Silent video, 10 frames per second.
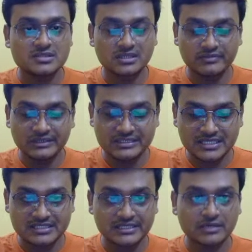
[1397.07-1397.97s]
Cervantes
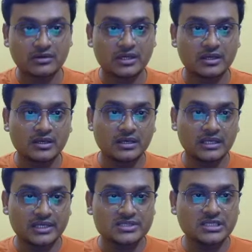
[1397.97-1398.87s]
has written. Okay.
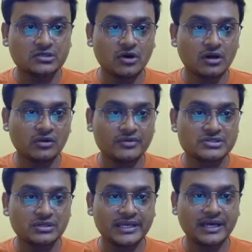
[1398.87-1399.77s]
Let's see Don
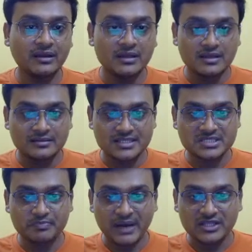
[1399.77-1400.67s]
Quixote here.
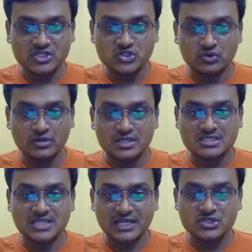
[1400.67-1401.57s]
That's Pancho.
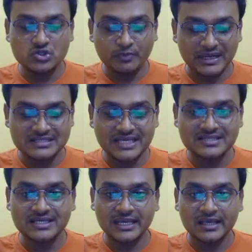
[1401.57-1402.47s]
Sancho Panza
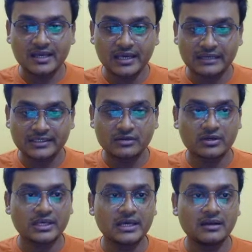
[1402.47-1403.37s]
is a character.
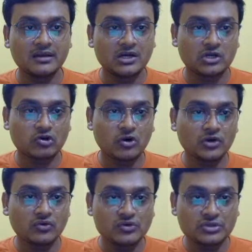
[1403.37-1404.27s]
Okay. Here
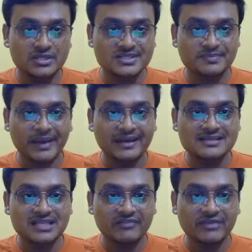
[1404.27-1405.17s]
Don Quixote is a
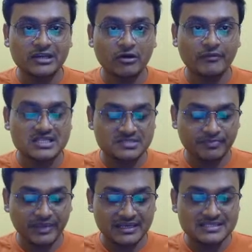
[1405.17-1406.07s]
Spanish epic novel.
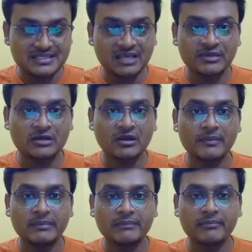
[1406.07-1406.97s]
Spanish epic
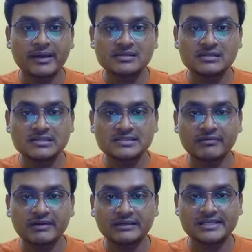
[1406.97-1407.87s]
novel by Miguel de
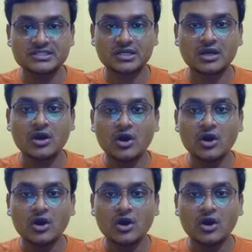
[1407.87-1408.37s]
Cervantes. Okay.